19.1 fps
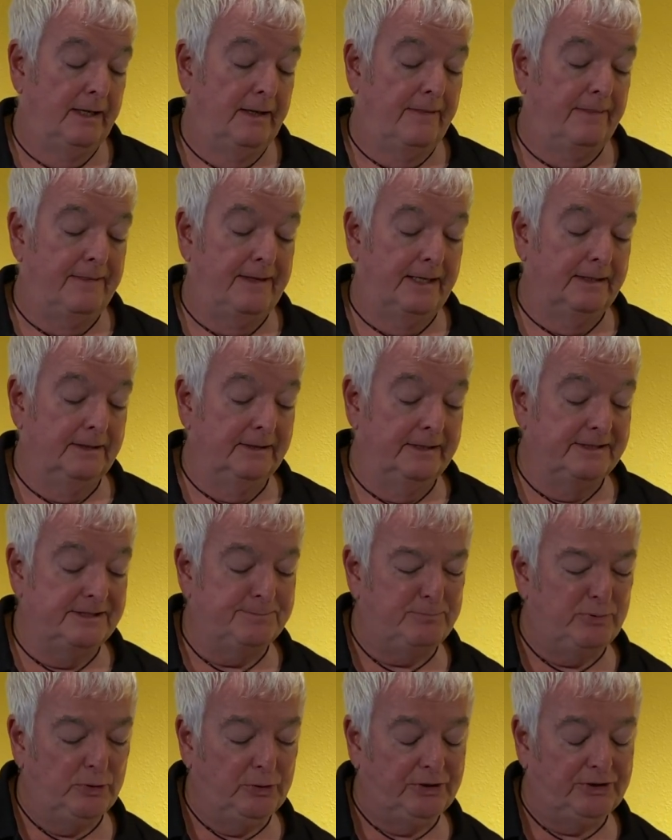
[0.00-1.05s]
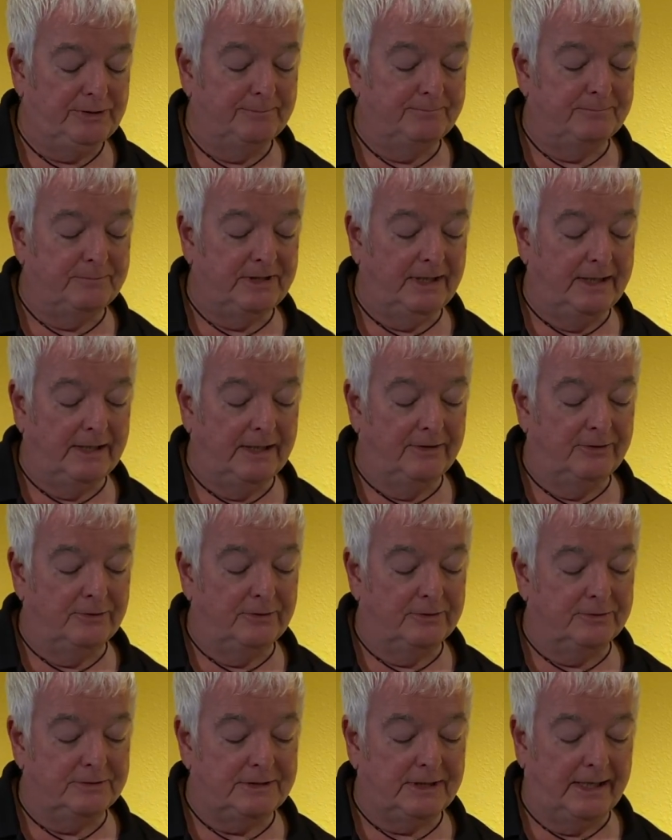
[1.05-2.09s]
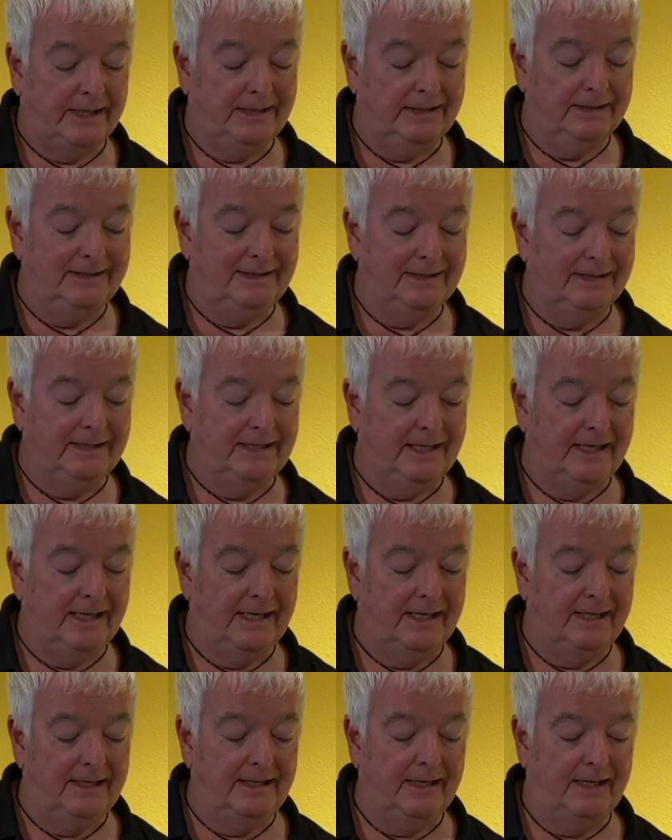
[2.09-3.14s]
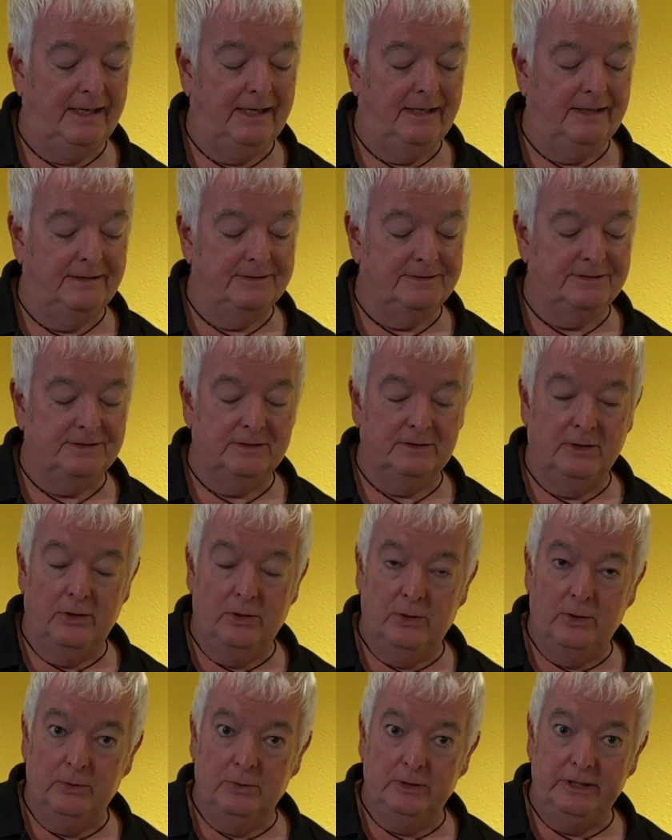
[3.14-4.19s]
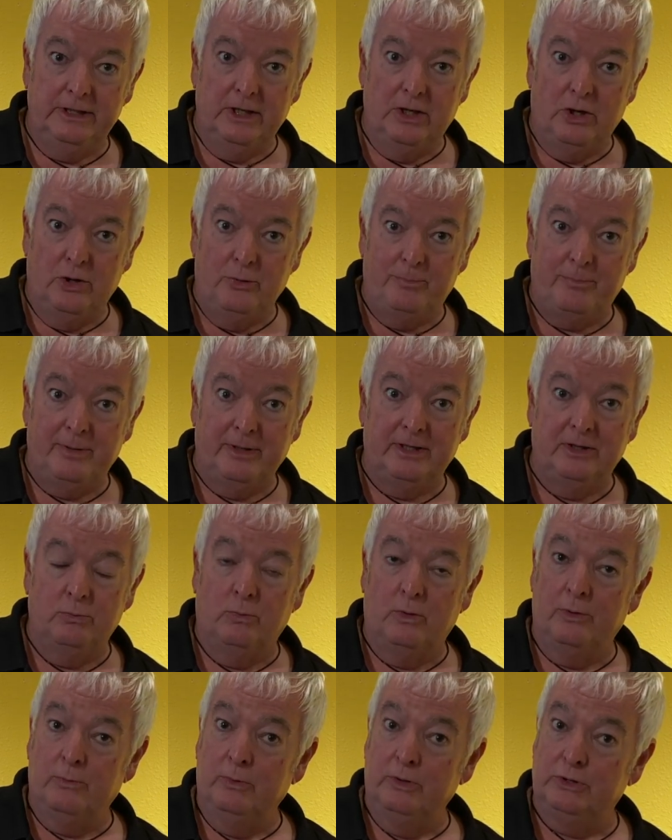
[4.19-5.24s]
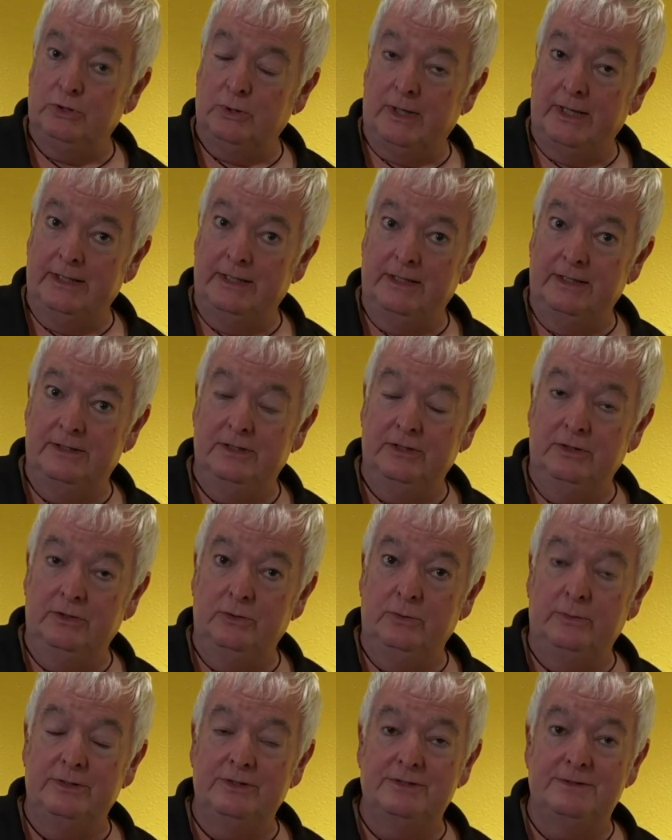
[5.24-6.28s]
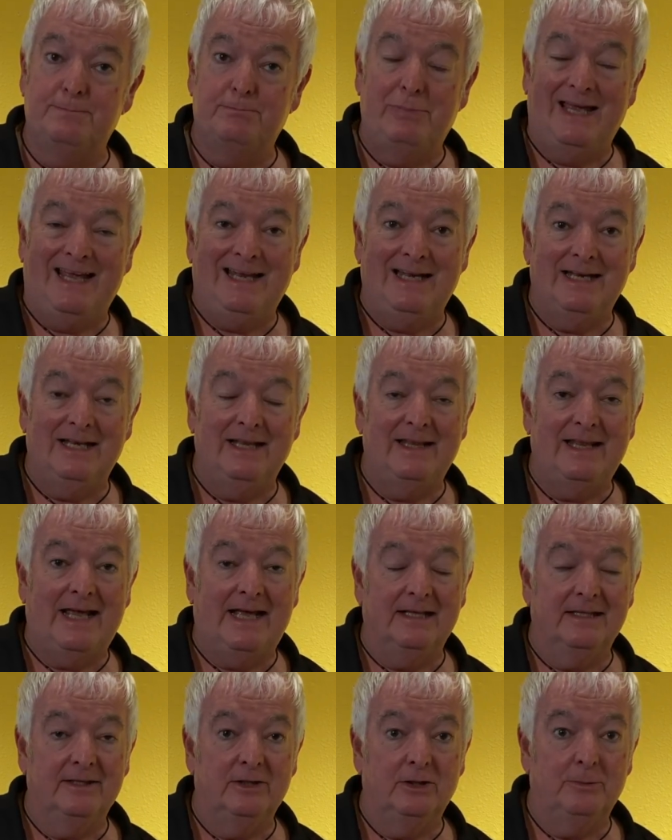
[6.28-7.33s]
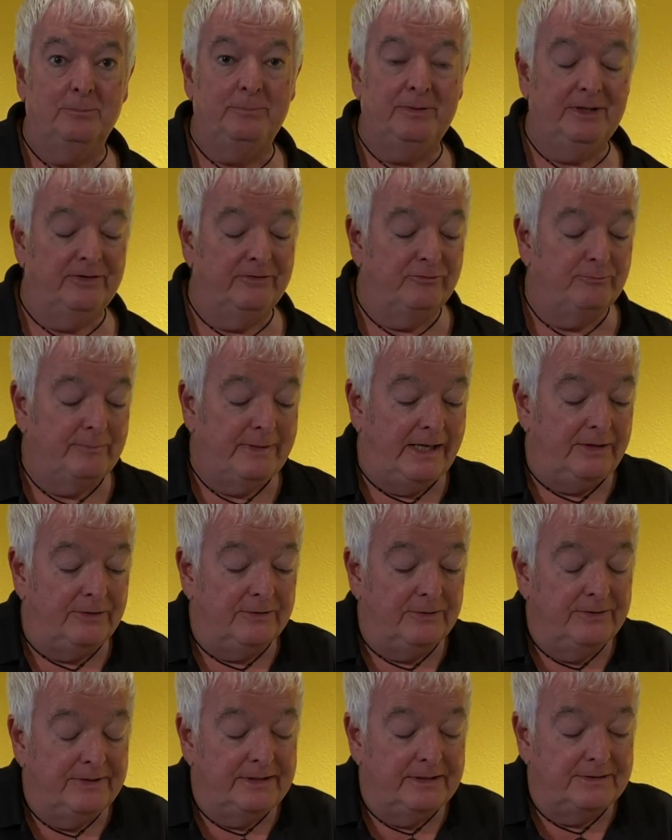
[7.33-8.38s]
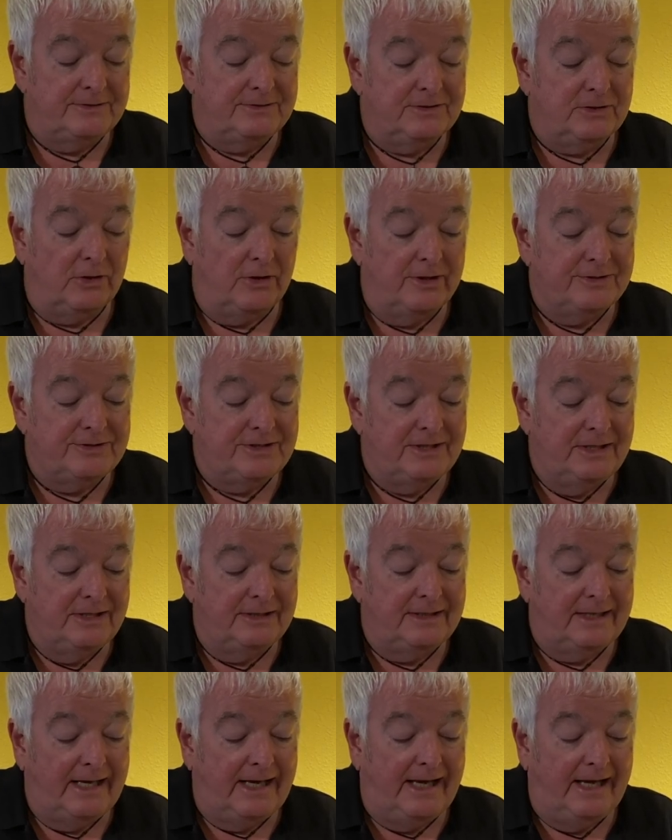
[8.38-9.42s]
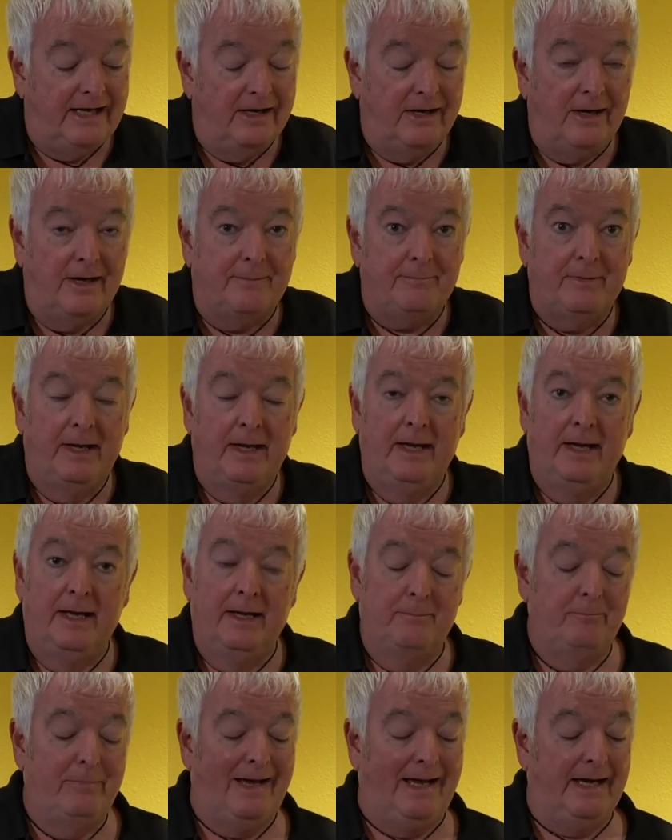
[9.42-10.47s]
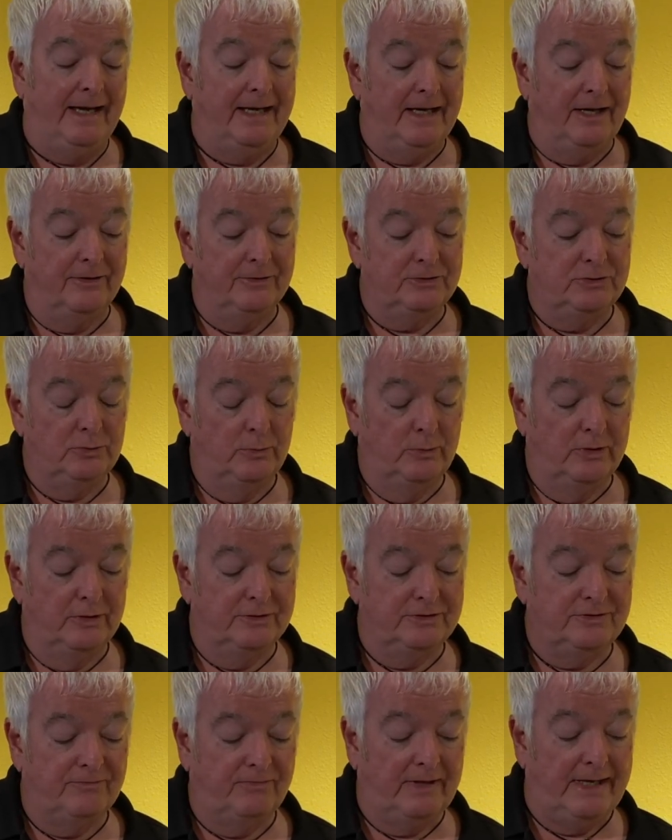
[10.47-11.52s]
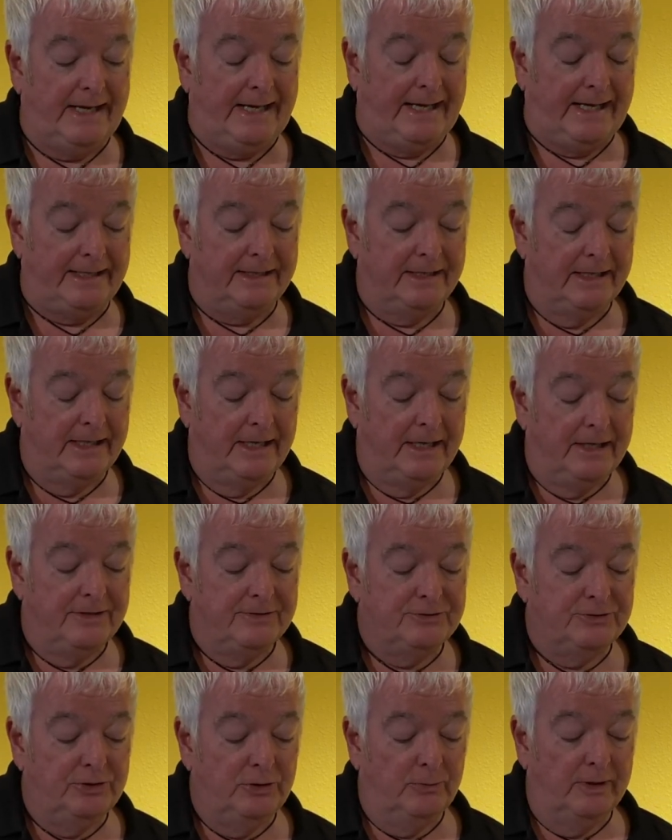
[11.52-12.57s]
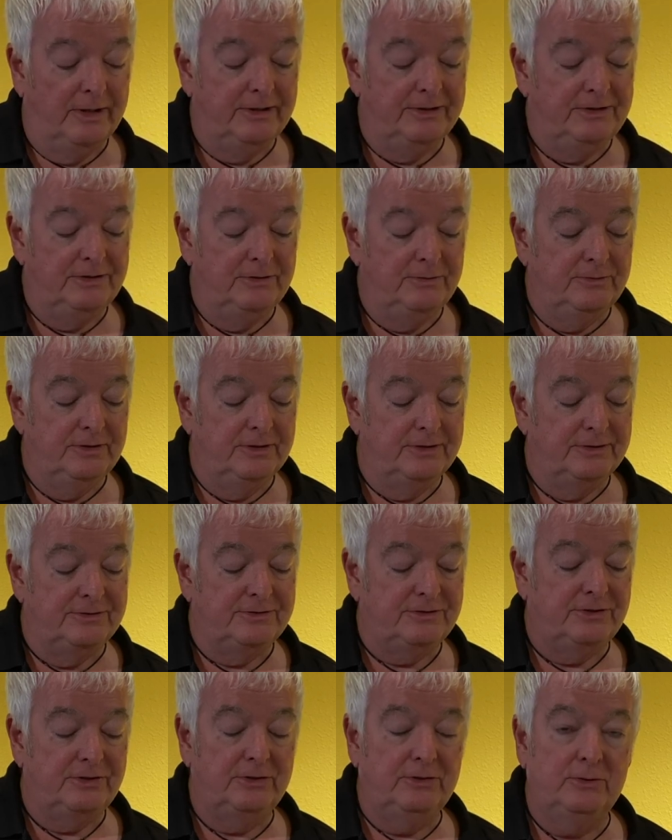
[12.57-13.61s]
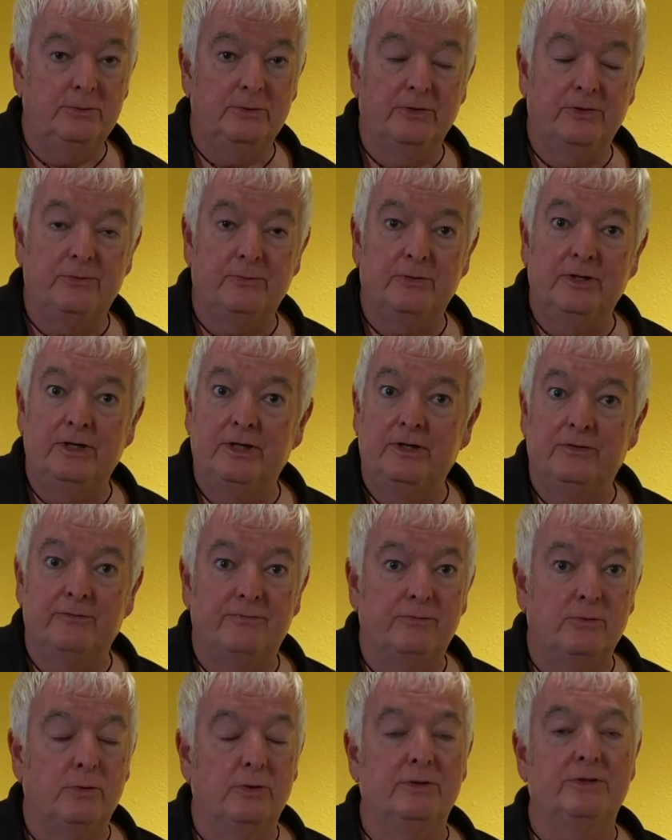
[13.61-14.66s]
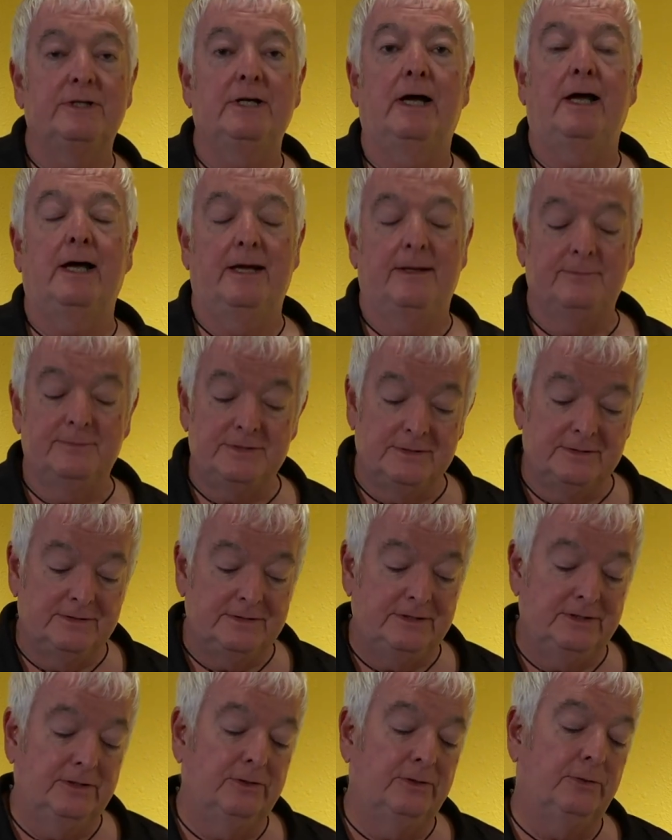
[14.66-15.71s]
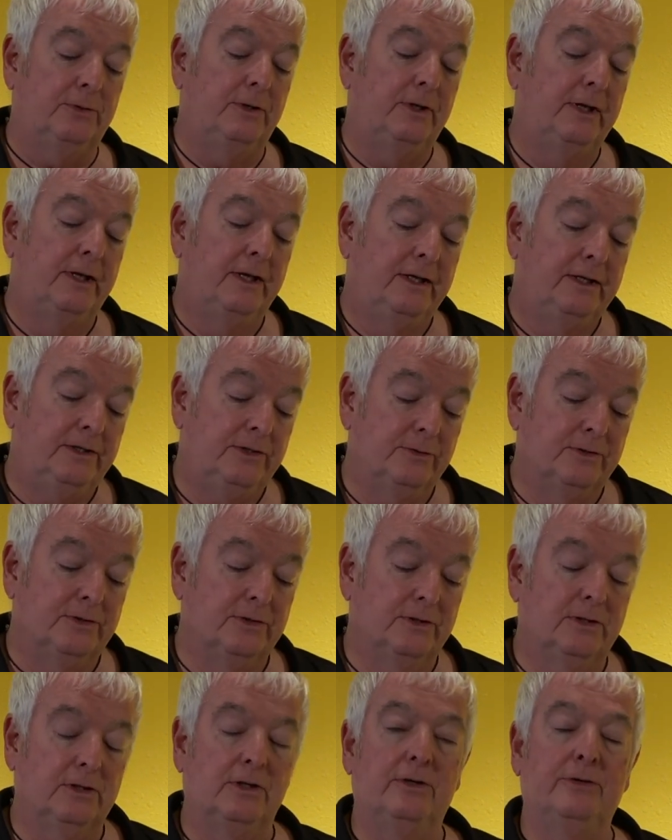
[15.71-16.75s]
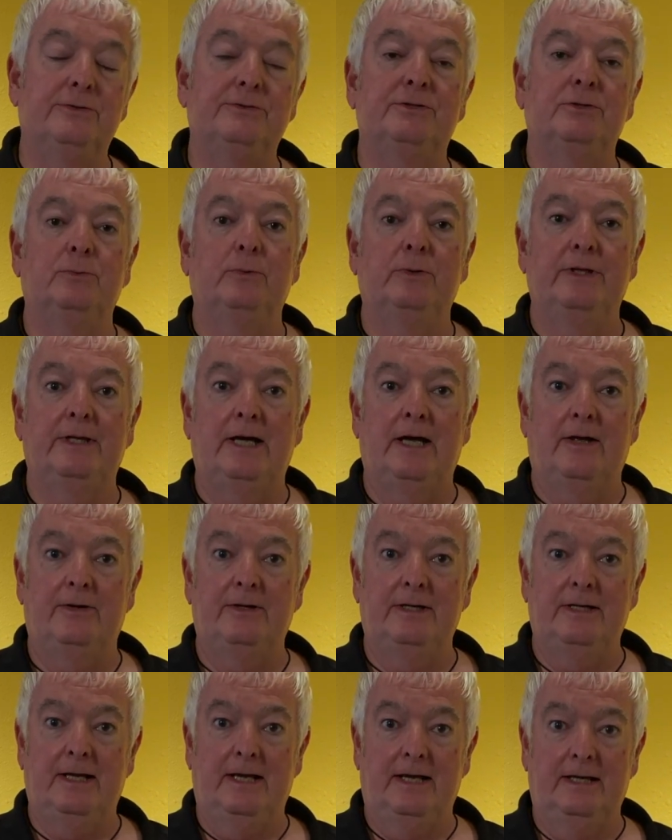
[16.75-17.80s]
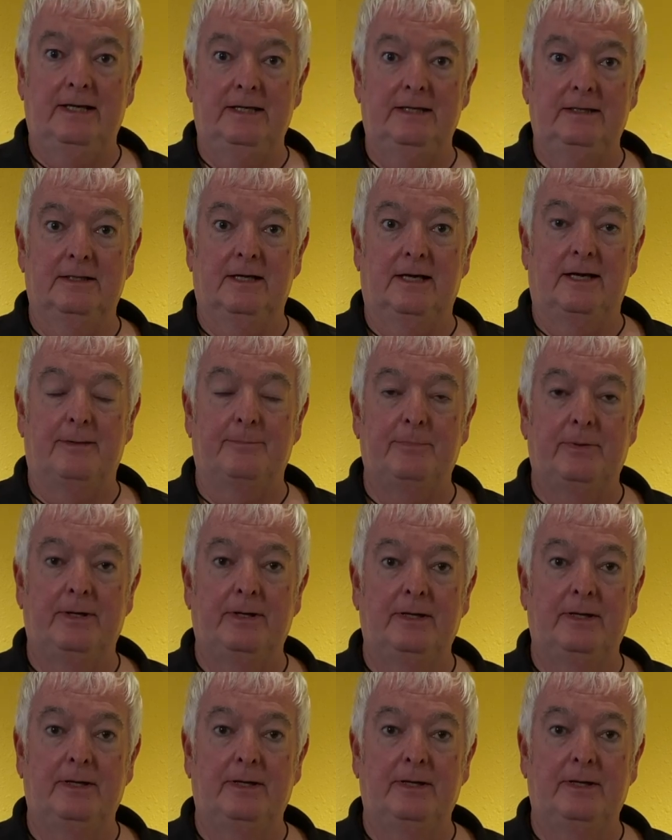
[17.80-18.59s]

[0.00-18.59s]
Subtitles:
Then let's push them together tightly again and slowly open. And what we're trying to do is bend that little bit of metal that's causing it to hang up back out to where it's flat. So you want to do this 2 or 3 or 4 times until you can close it without it hanging up.